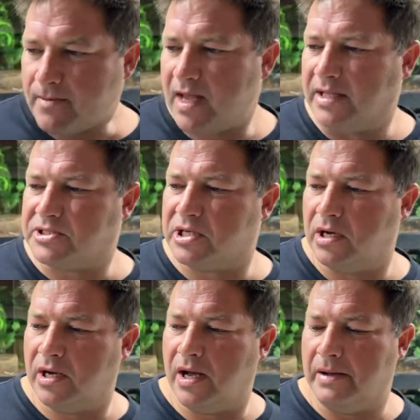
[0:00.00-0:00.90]
And
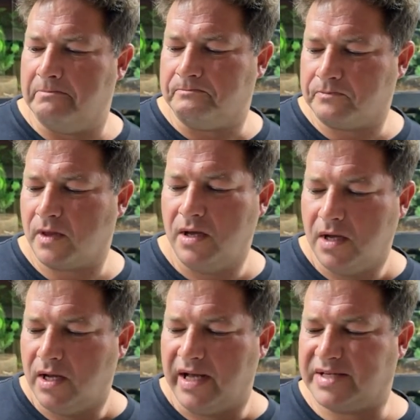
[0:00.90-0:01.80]
so,
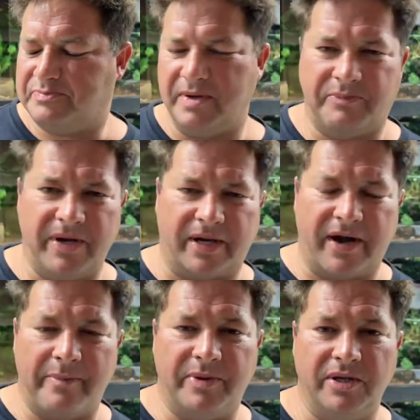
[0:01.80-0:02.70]
that's been pretty
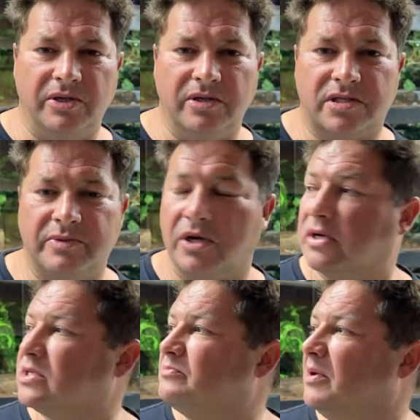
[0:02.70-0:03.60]
crappy news, to be
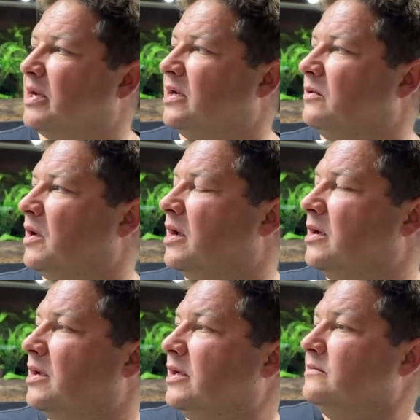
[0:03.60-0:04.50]
honest, but anyway.
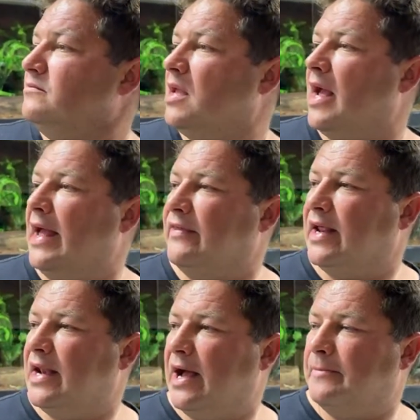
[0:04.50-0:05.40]
And
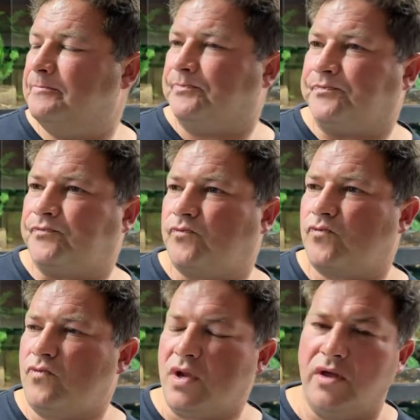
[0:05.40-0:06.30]
then,
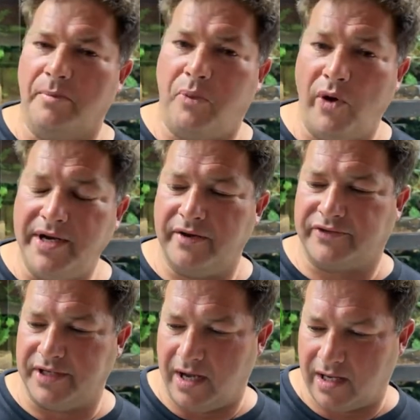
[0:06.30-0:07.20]
the point
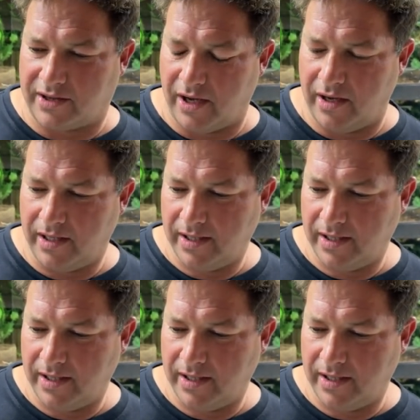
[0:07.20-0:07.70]
of tonight, though,